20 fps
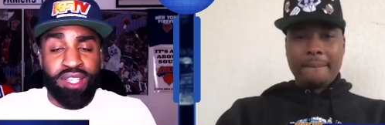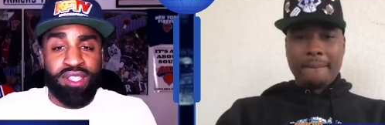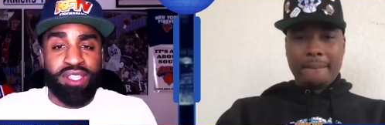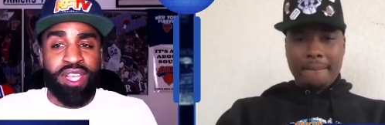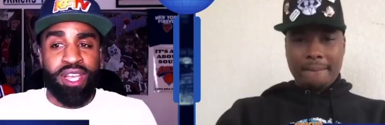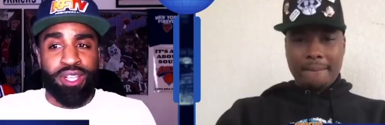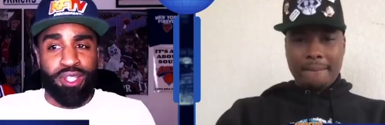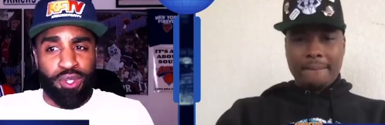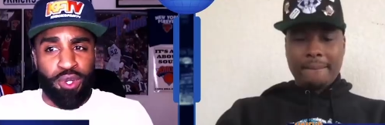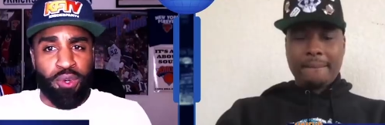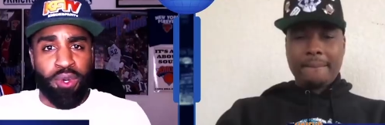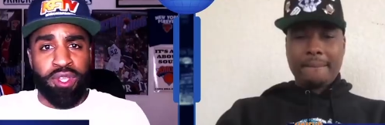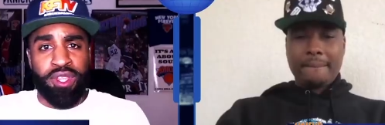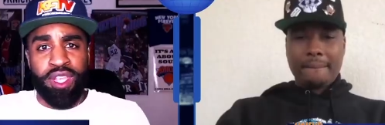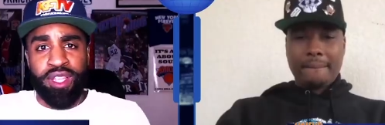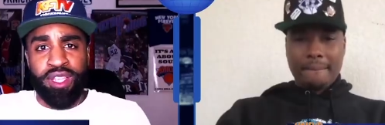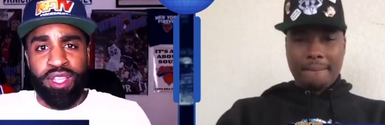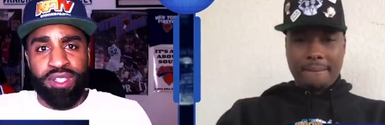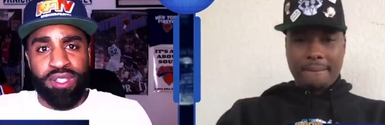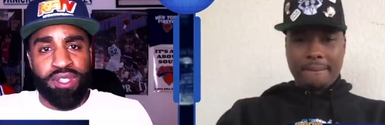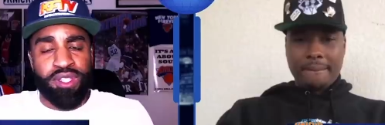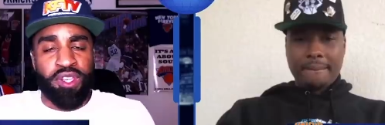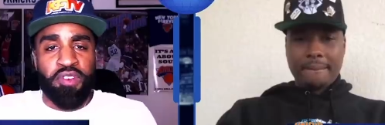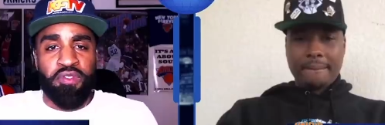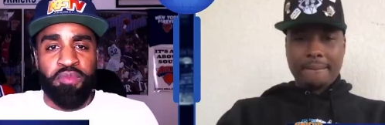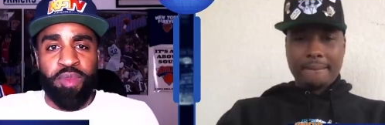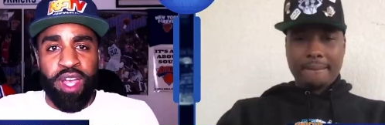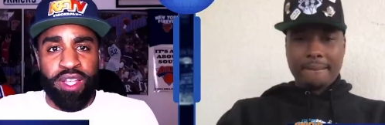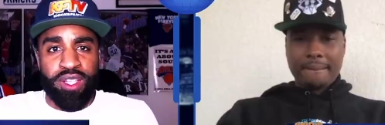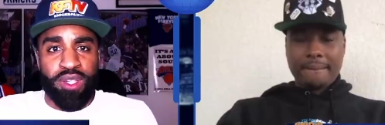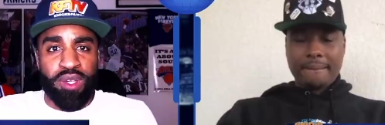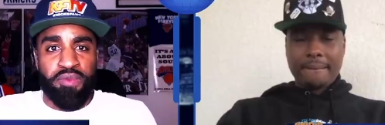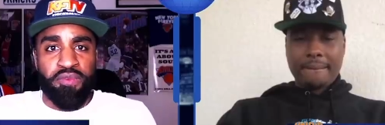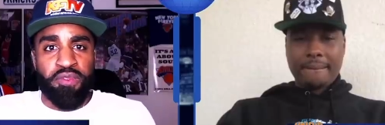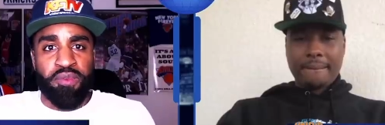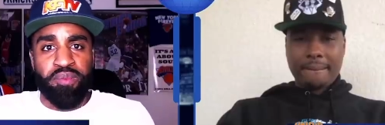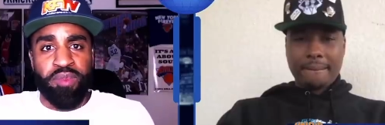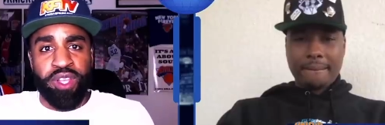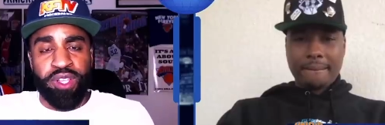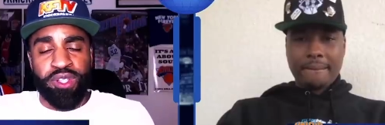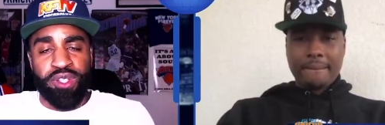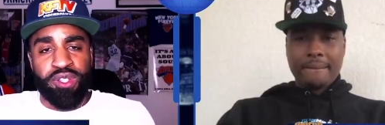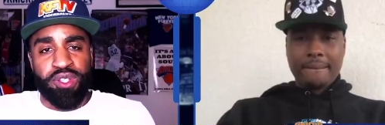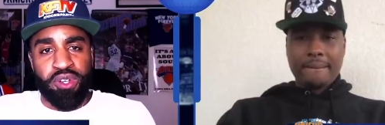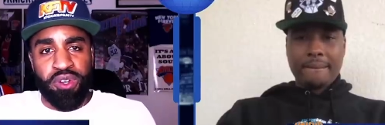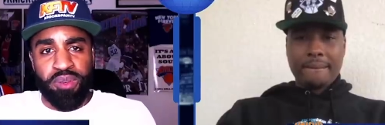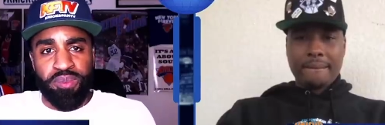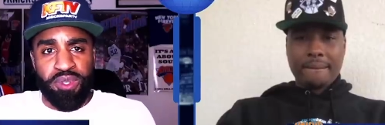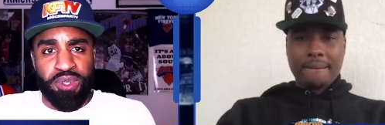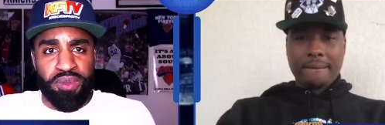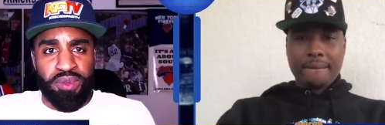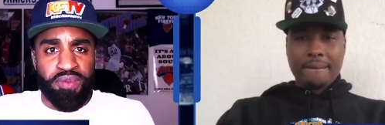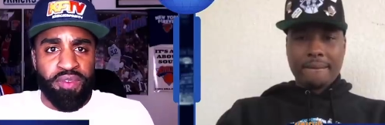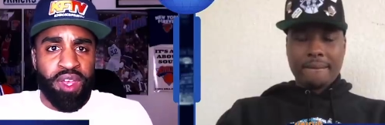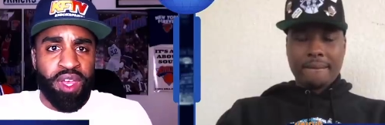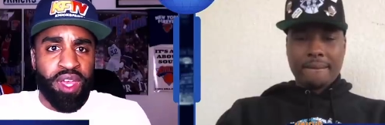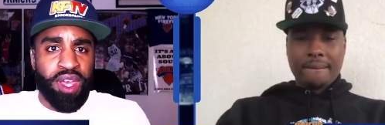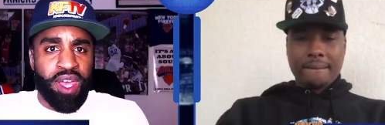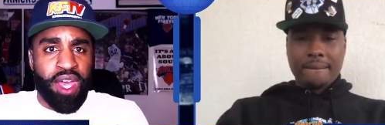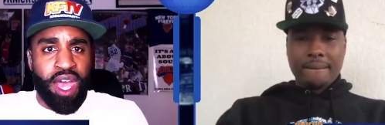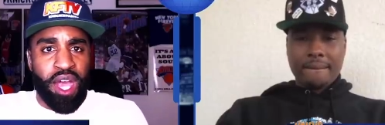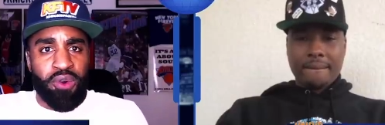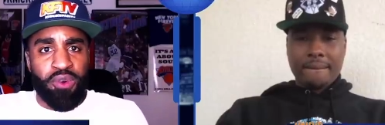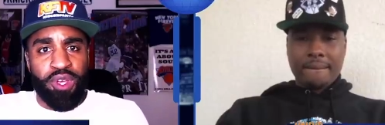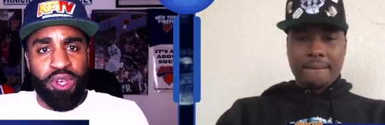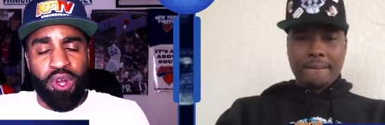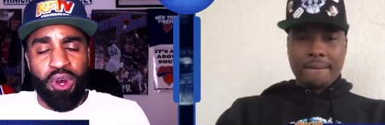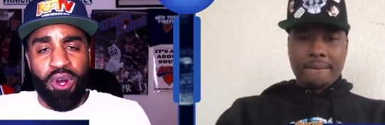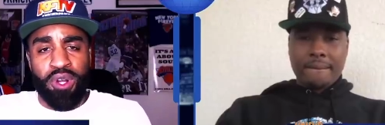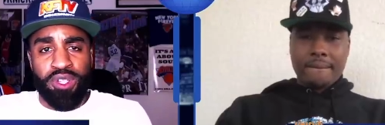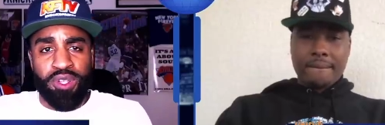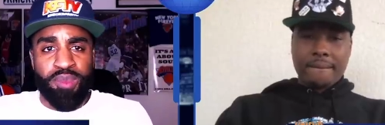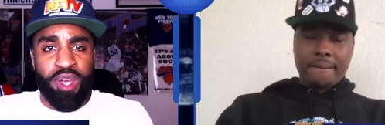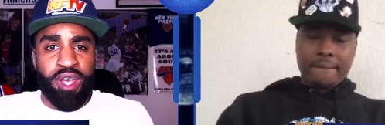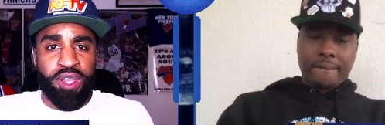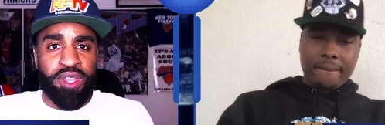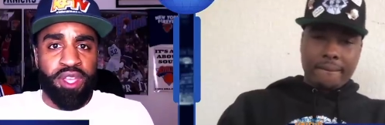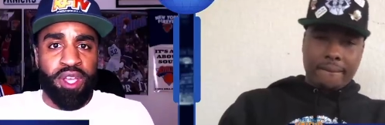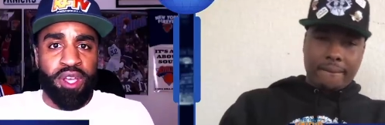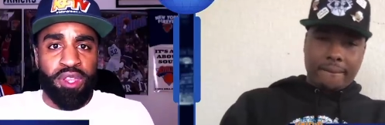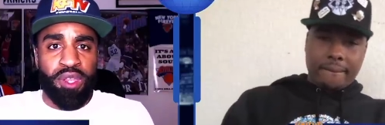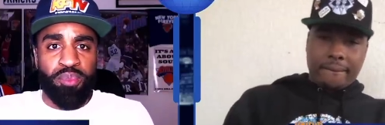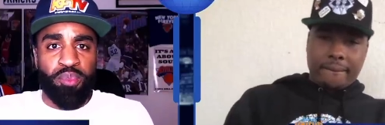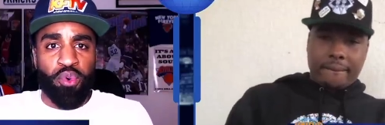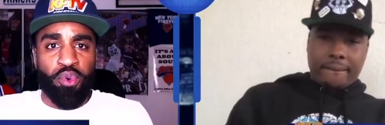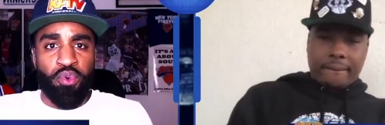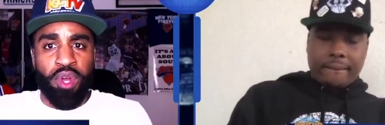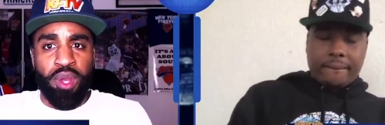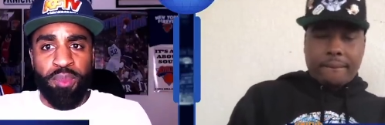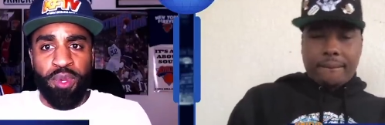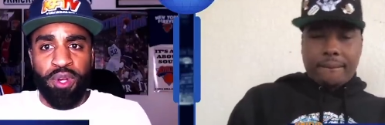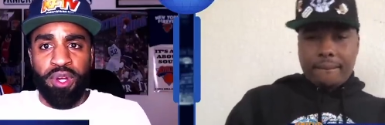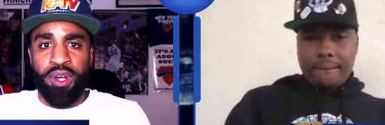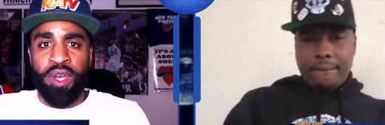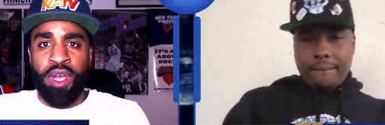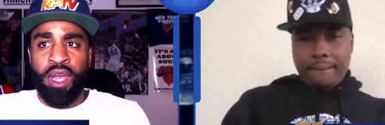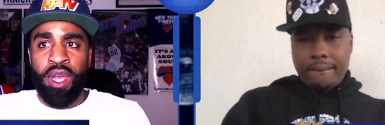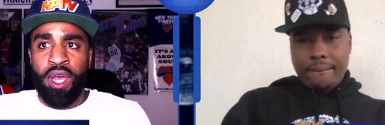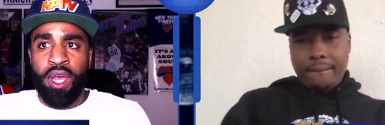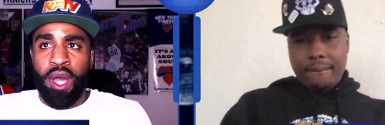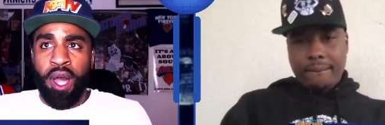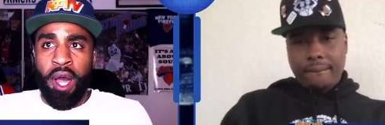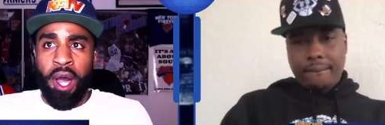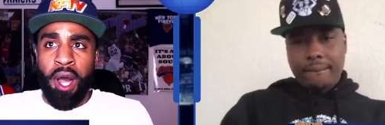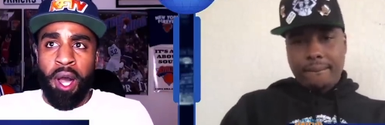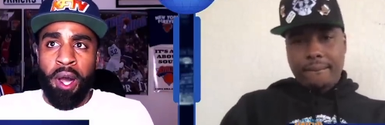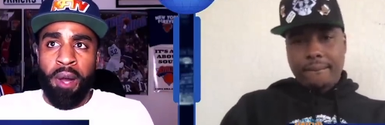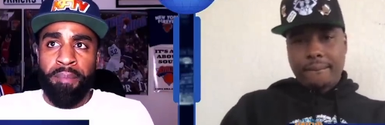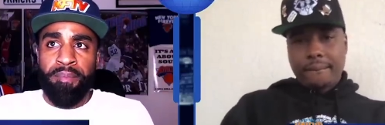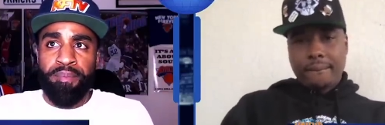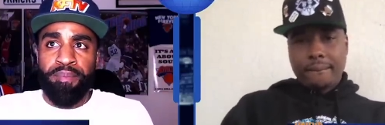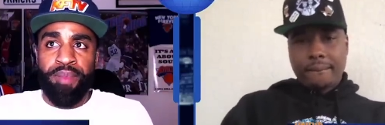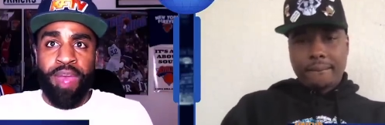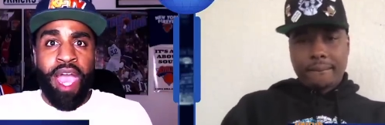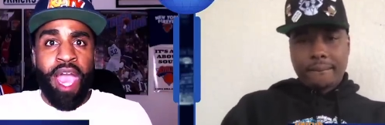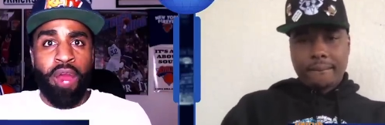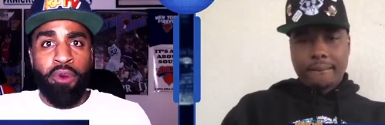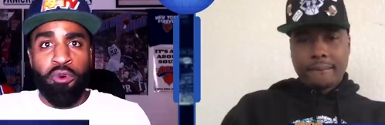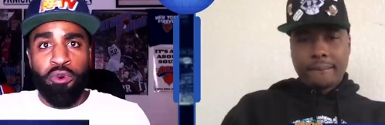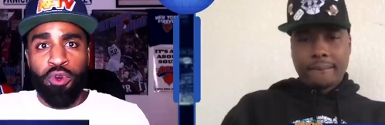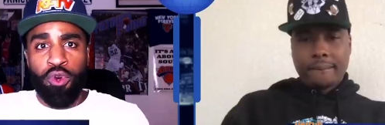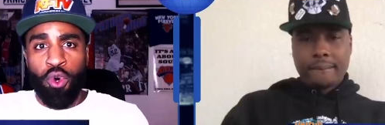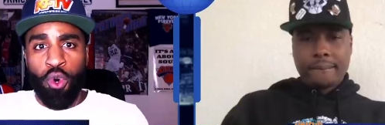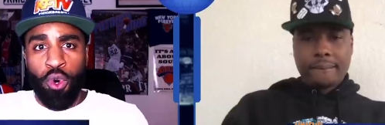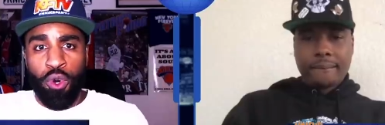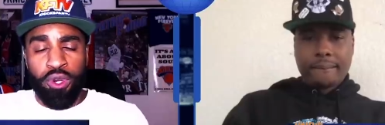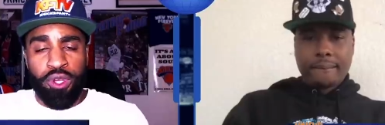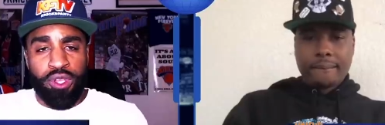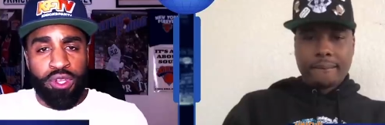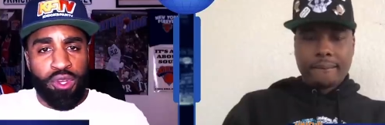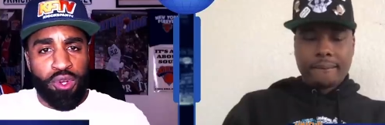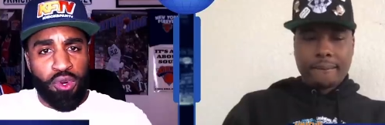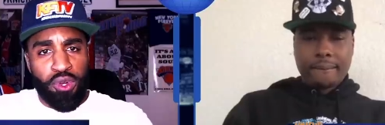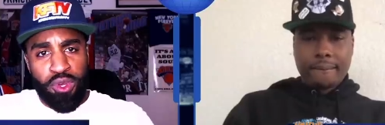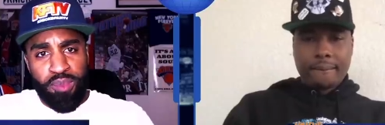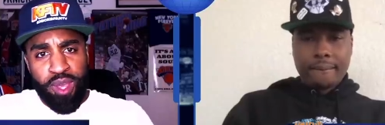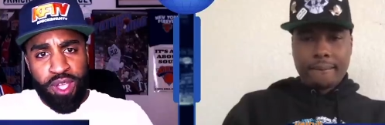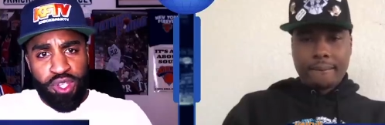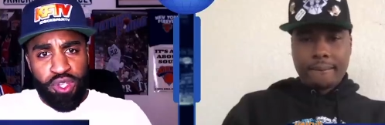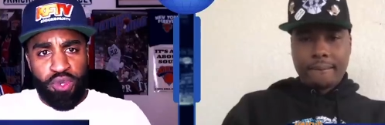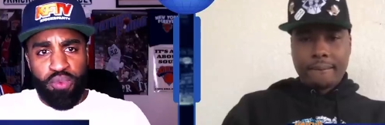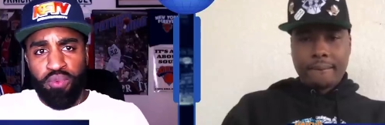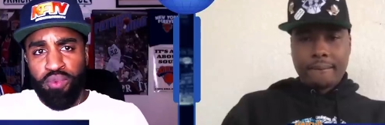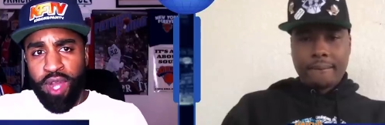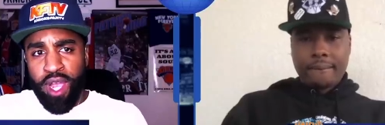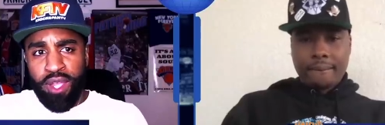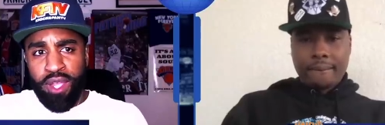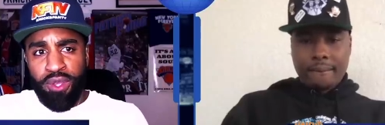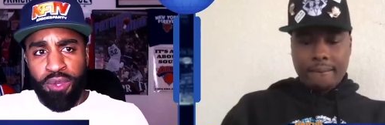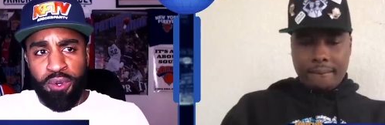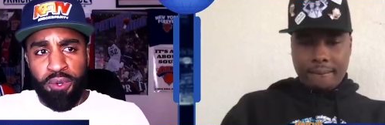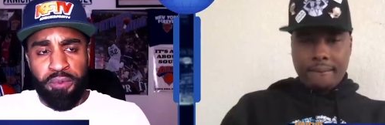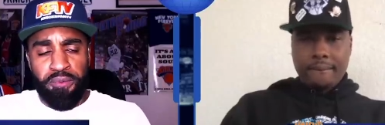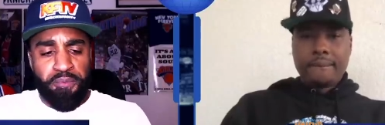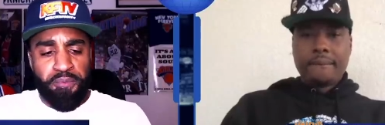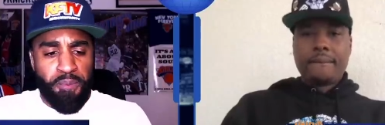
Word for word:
Speaker 1: night. So I think that's a tough matchup for Mitch in terms of how he guards him out there on the perimeter. Um, Aaron Gordon, you know, you mentioned Randle.